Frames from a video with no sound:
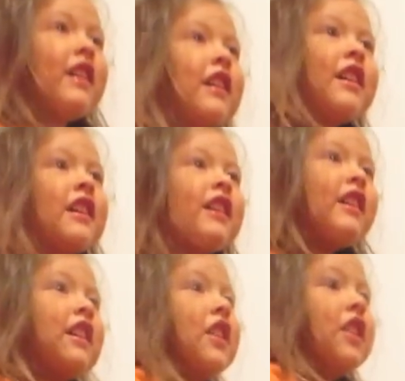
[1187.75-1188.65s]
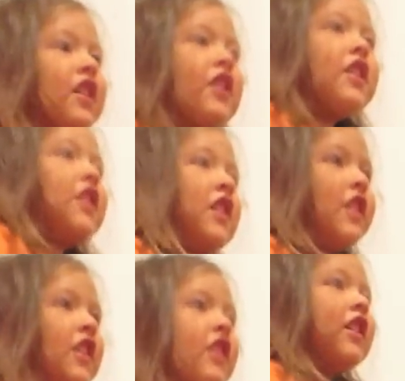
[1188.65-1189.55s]
Keep going. It's
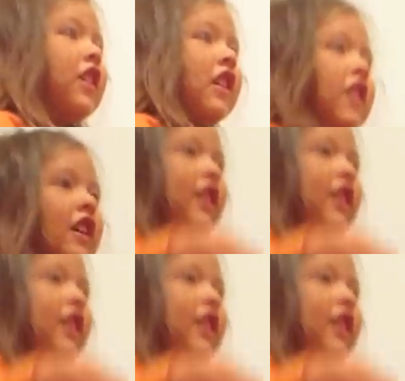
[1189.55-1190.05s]
butter, uh,